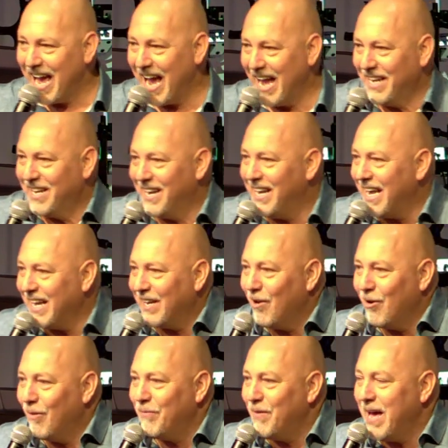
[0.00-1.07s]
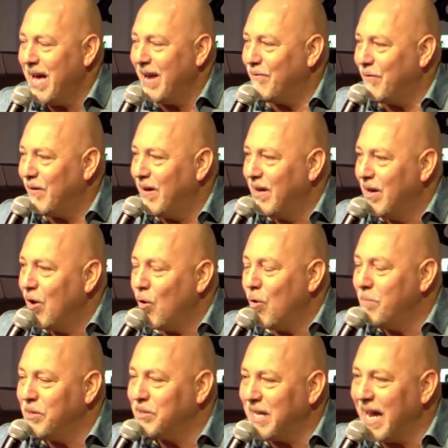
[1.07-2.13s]
how do you let go of that? For
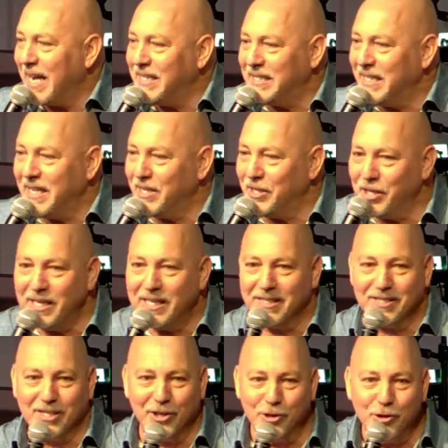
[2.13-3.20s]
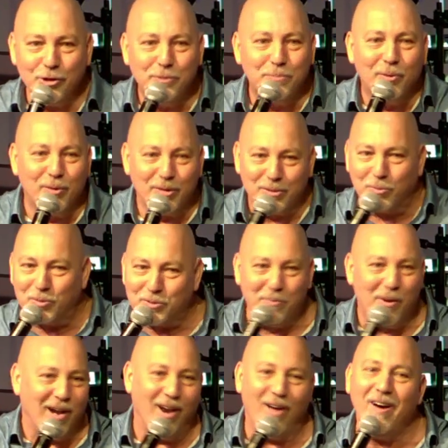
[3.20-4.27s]
almost 18 years, the Newsboys was
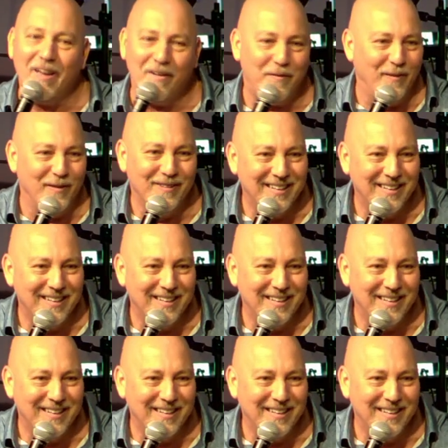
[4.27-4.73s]
my life.